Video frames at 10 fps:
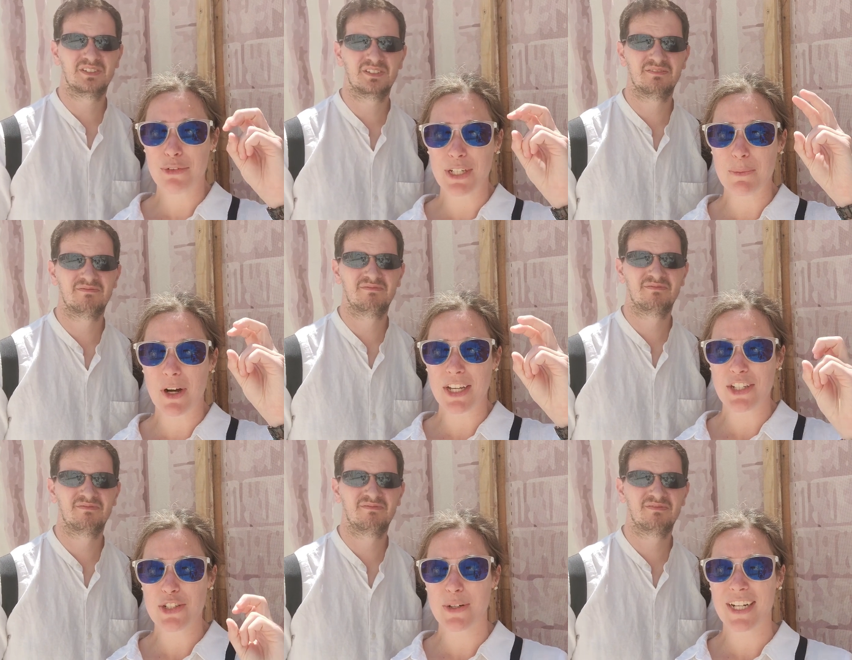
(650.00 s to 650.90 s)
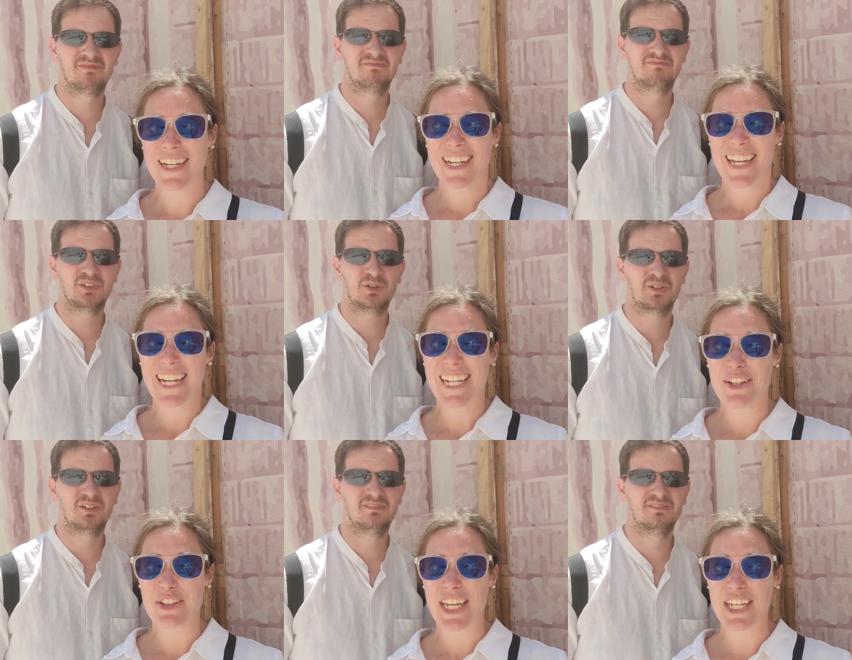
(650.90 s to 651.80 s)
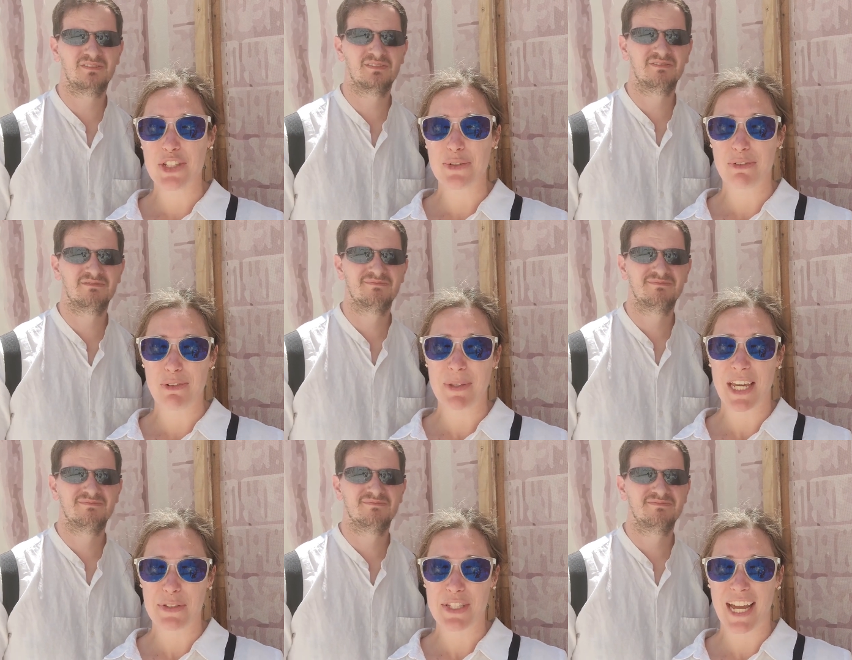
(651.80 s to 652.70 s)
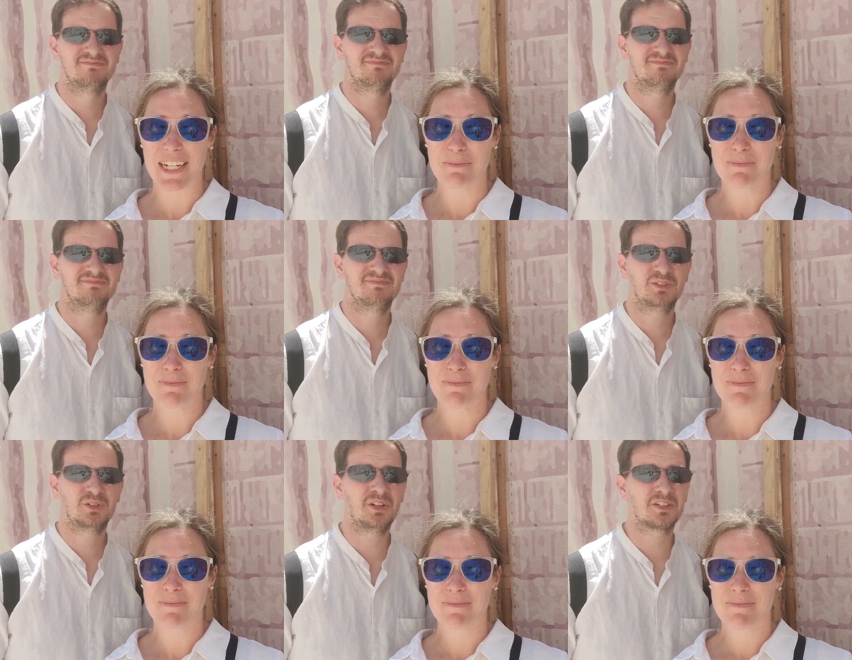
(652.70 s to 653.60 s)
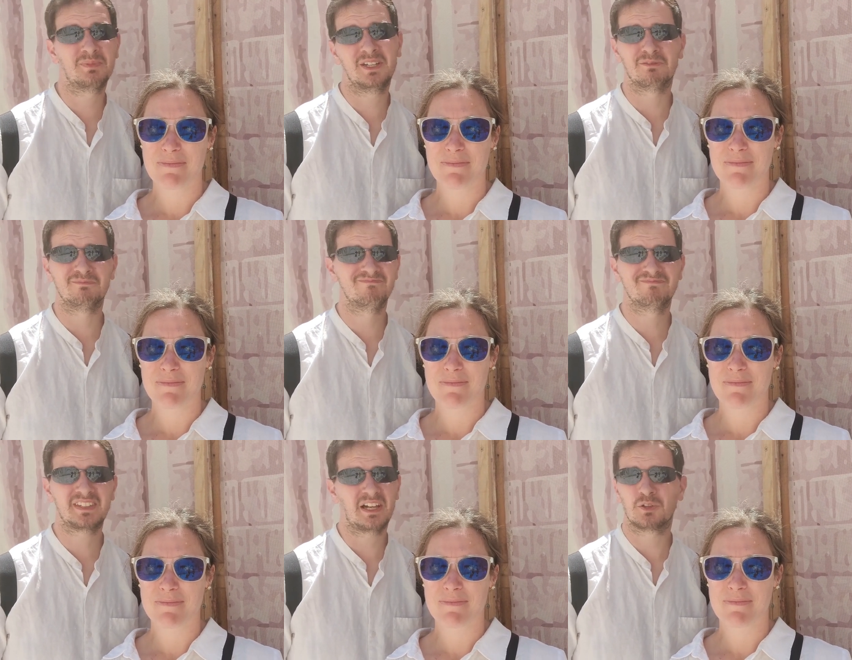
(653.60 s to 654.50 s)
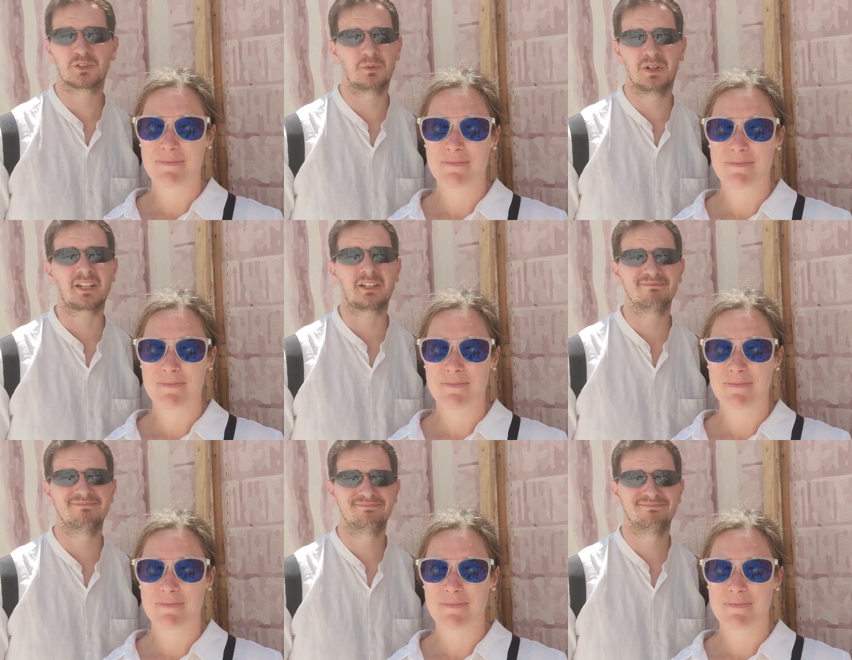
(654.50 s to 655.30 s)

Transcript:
Speaker 1: free walking tour, and hear the history from the outside.
Speaker 2: Or a nice meal. That would also work.